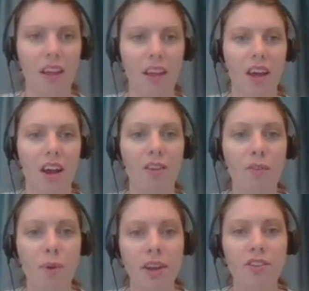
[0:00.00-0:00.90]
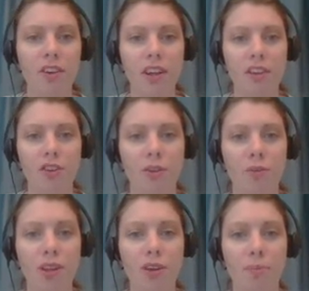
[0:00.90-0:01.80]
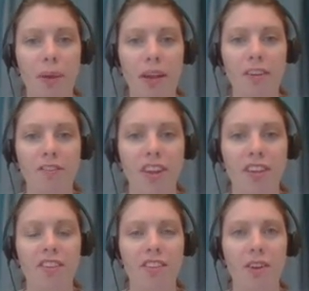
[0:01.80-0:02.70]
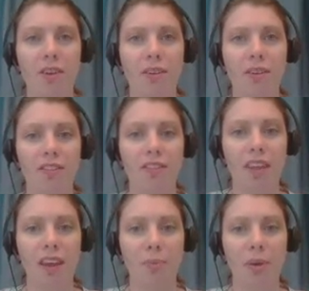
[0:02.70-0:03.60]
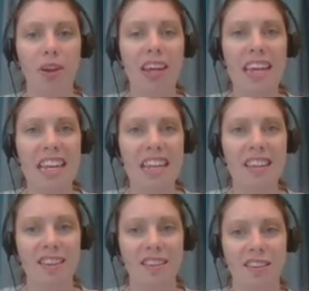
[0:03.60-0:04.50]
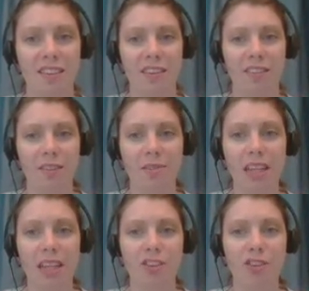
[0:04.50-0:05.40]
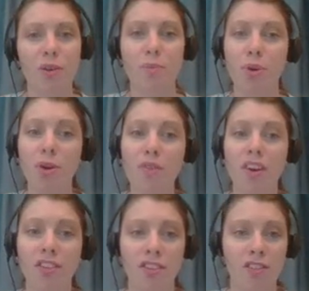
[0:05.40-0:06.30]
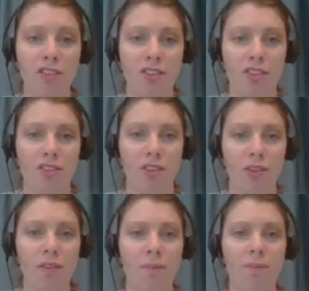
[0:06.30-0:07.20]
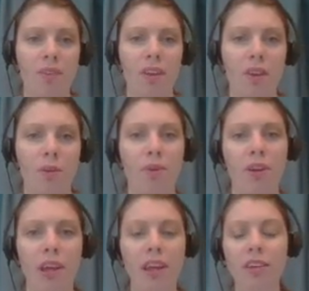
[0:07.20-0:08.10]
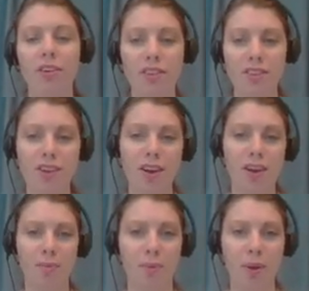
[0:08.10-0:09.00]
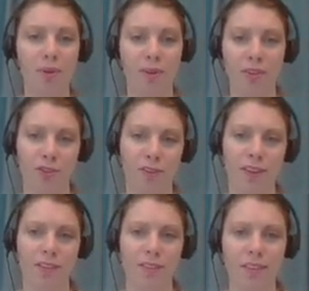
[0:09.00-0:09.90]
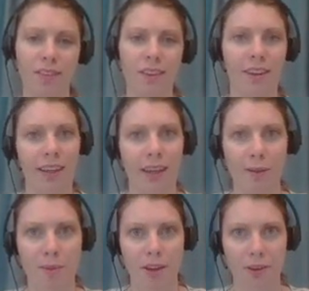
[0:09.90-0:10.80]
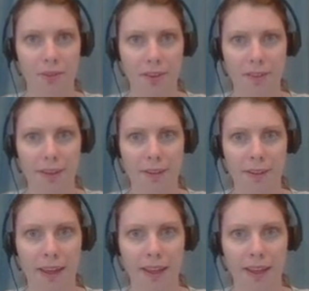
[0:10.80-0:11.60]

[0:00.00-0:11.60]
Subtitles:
Avoid trying to show reader benefits, though, if they appear insincere. Something like, to improve our service to you, we're increasing our brokerage fees. Like, come on, who wants to hear that?